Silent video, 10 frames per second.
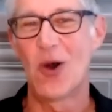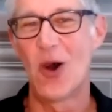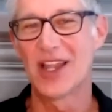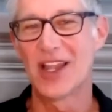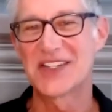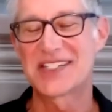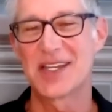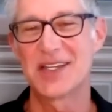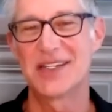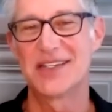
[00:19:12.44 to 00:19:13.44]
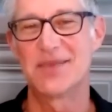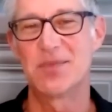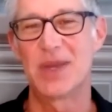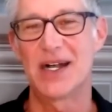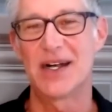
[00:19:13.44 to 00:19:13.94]
look, all of a sudden,
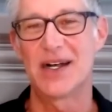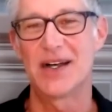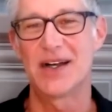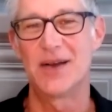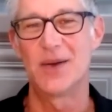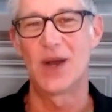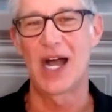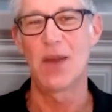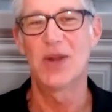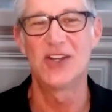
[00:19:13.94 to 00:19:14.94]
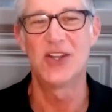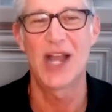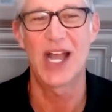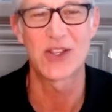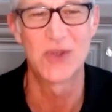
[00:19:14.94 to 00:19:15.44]
I want to know
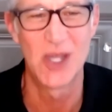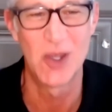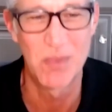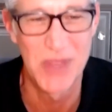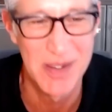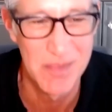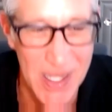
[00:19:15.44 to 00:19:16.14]
how you help them.